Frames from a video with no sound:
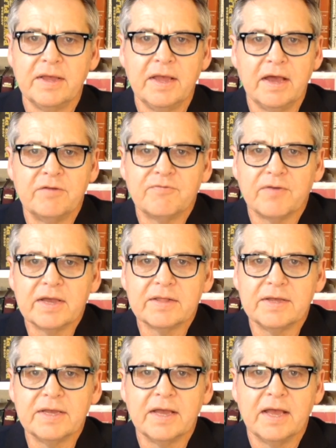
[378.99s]
And
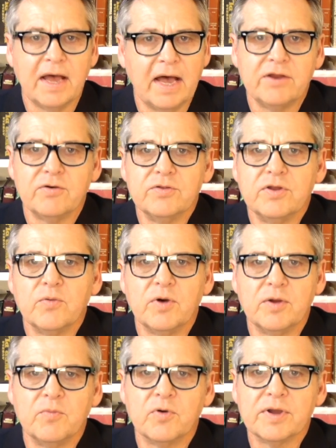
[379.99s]
frankly, I don't know
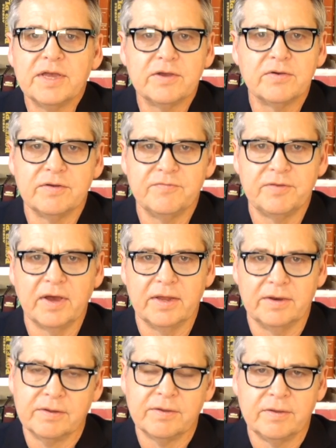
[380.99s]
what more he could have done.